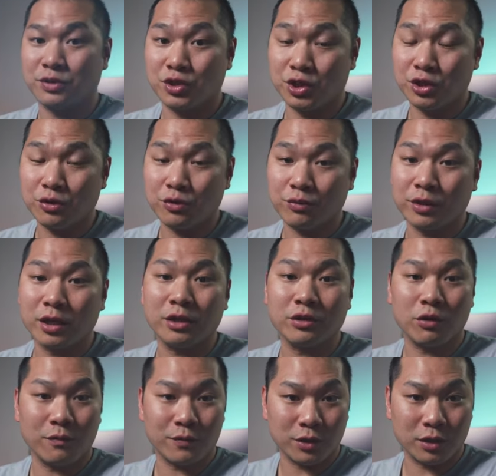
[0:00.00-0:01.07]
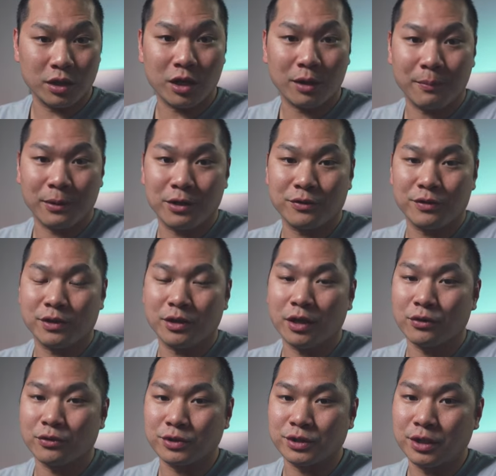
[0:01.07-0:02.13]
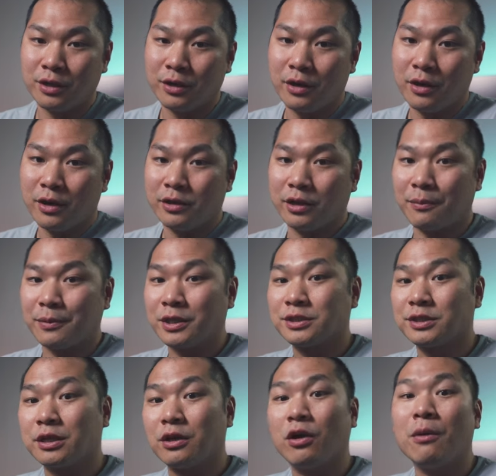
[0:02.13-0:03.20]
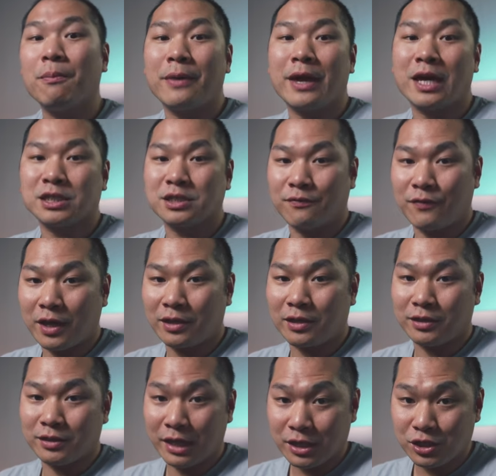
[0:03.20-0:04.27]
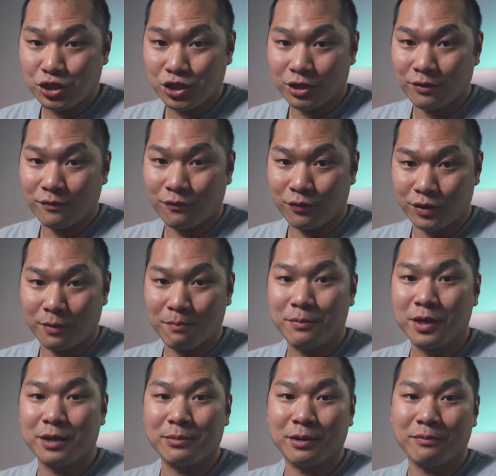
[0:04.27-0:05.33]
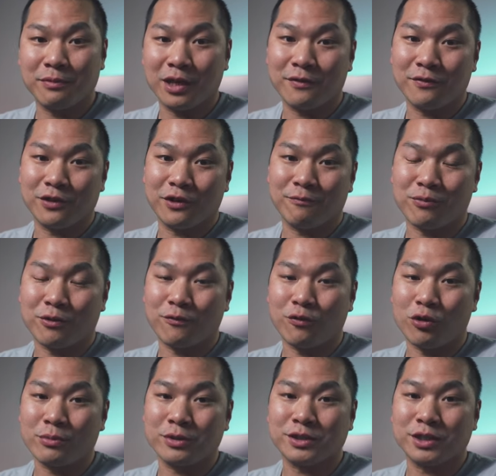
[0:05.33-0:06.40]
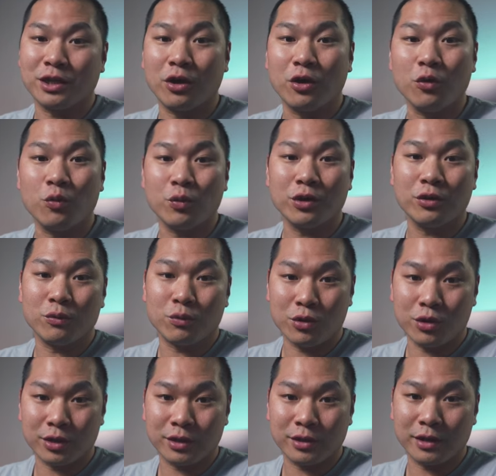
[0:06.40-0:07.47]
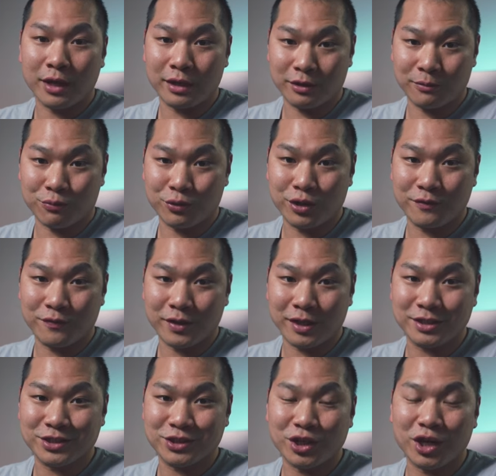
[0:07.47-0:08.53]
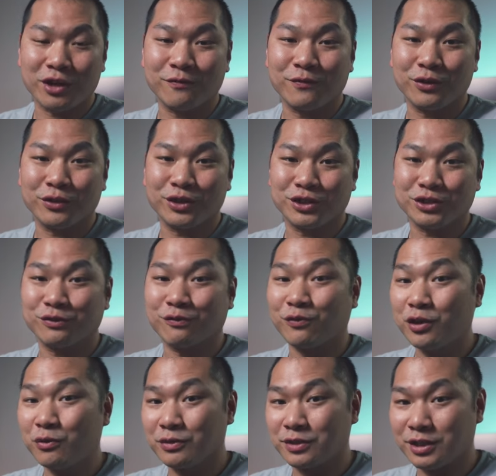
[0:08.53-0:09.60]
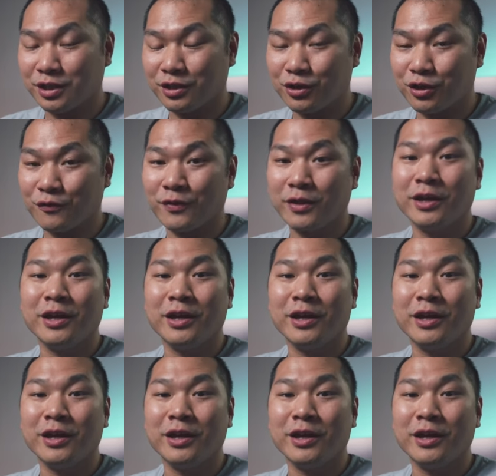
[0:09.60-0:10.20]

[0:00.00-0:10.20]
SKU, can overclock better than others. Now, because they all passed validation for the minimum level of performance, they all will work at the predefined stock voltage and frequency curve.